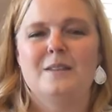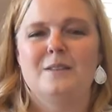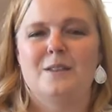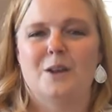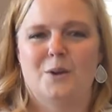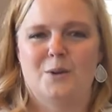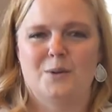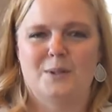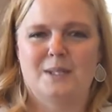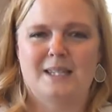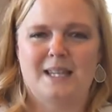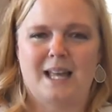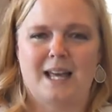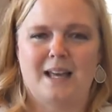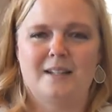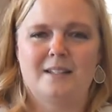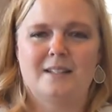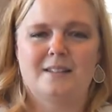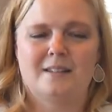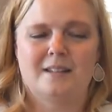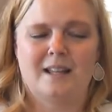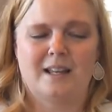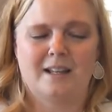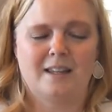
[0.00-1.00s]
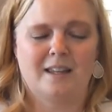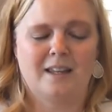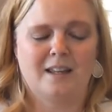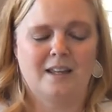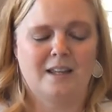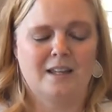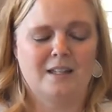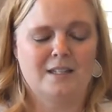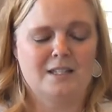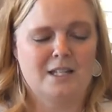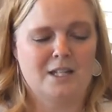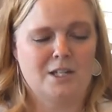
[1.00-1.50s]
those that can
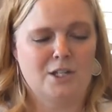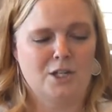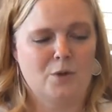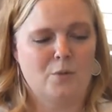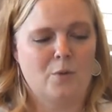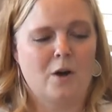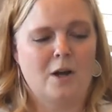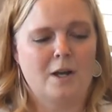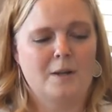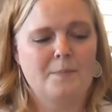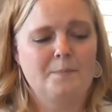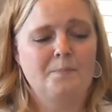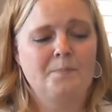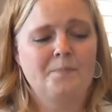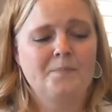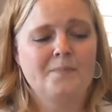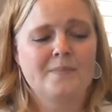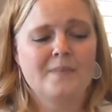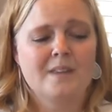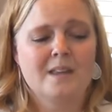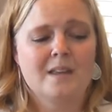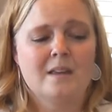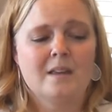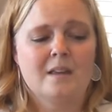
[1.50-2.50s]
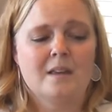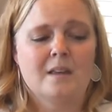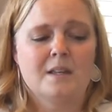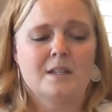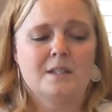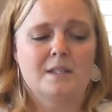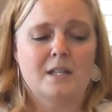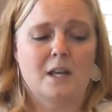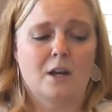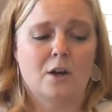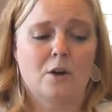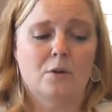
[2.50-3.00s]
continue on.
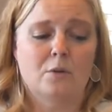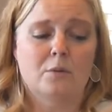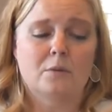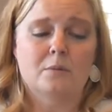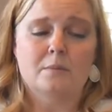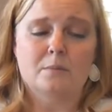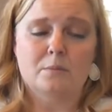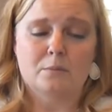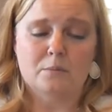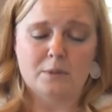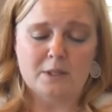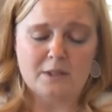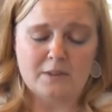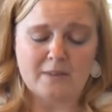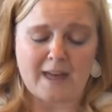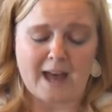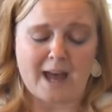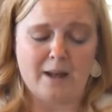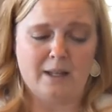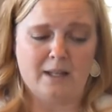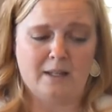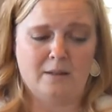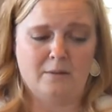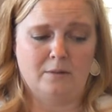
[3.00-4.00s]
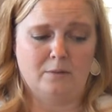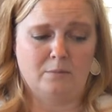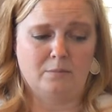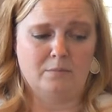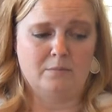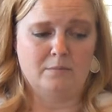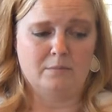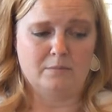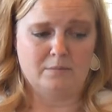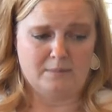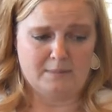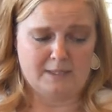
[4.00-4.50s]
So with that
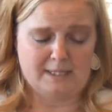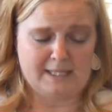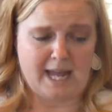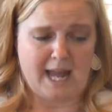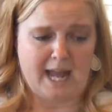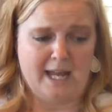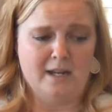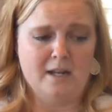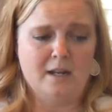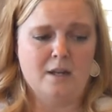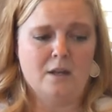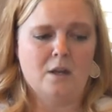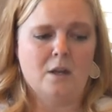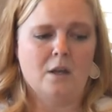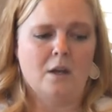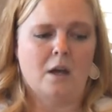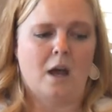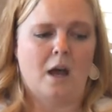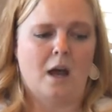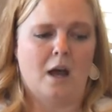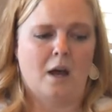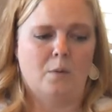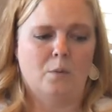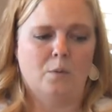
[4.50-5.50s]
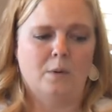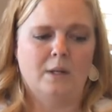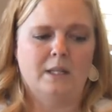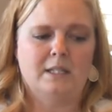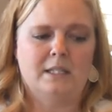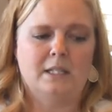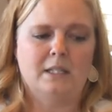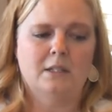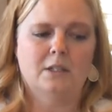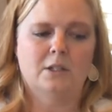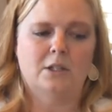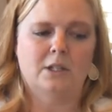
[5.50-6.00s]
said, we
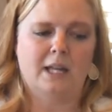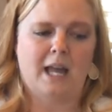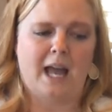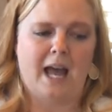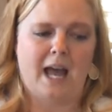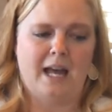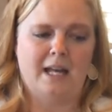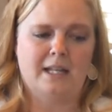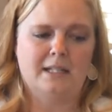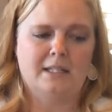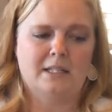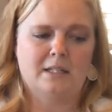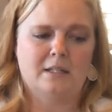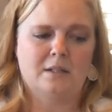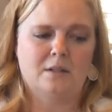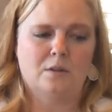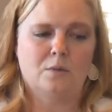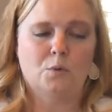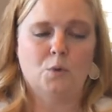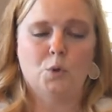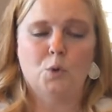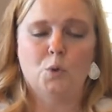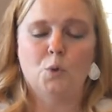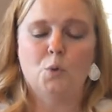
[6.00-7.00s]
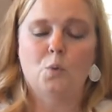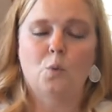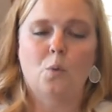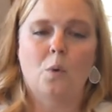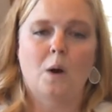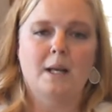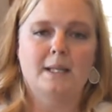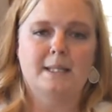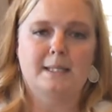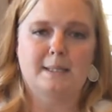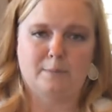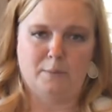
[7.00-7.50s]
did look at who
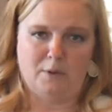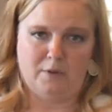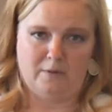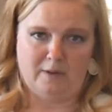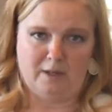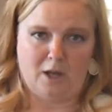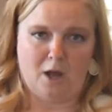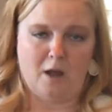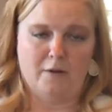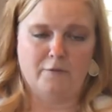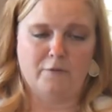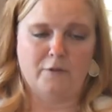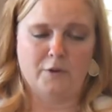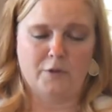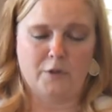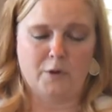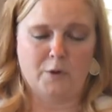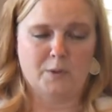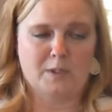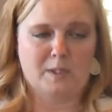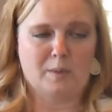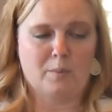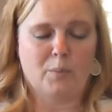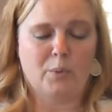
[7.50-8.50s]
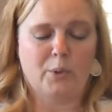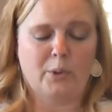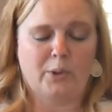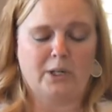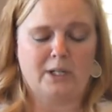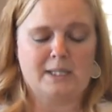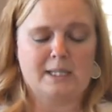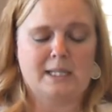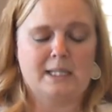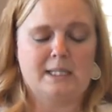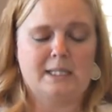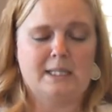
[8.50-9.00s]
was moving on for those
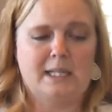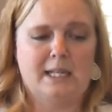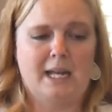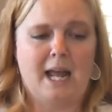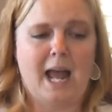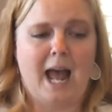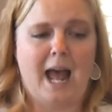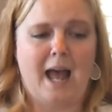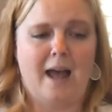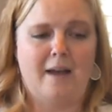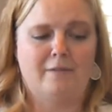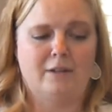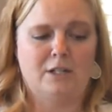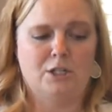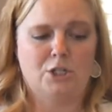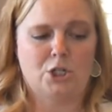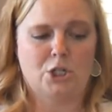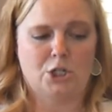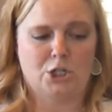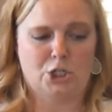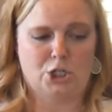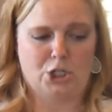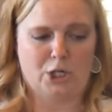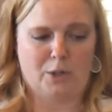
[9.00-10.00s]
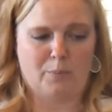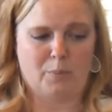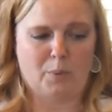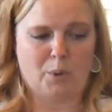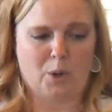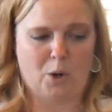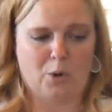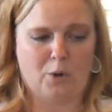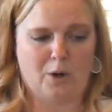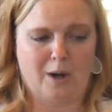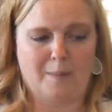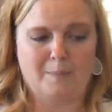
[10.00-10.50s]
employers that did have internship
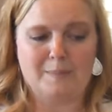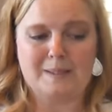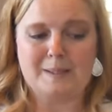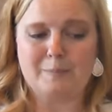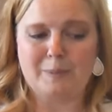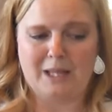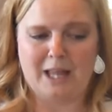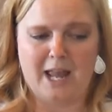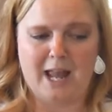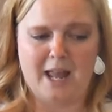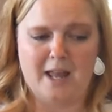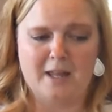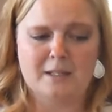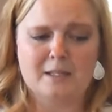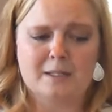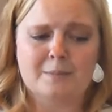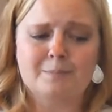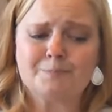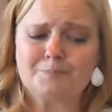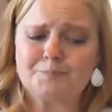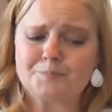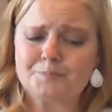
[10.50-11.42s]
programs planned.